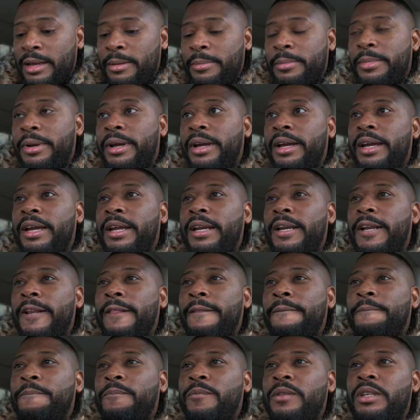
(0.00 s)
But,
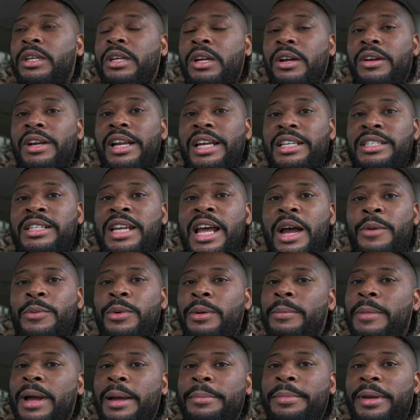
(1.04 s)
you know, that's not
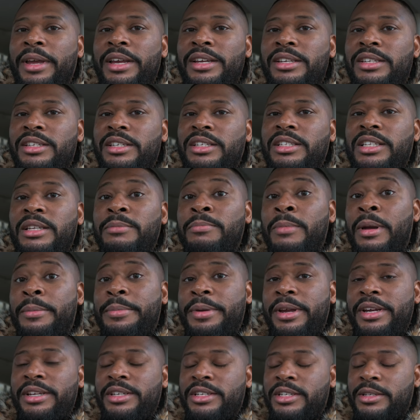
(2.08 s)
what my page is. My
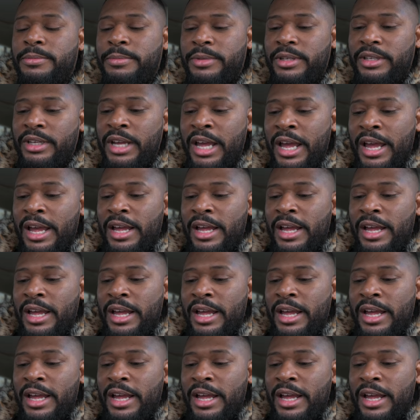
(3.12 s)
page is me.